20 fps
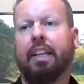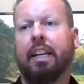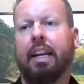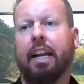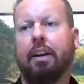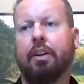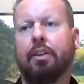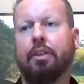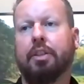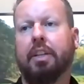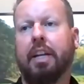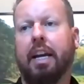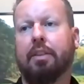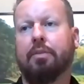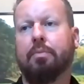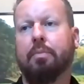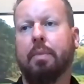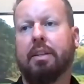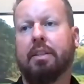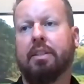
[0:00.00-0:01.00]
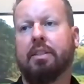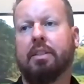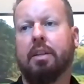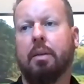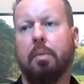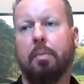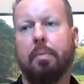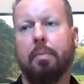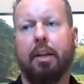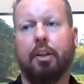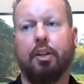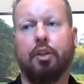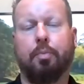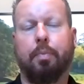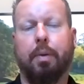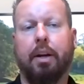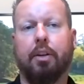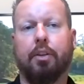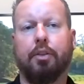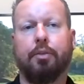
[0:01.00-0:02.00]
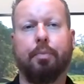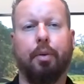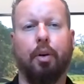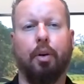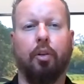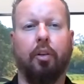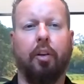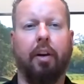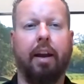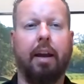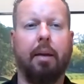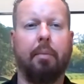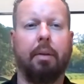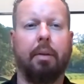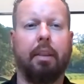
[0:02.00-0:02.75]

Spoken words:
And I heard you guys mention something about a spares program.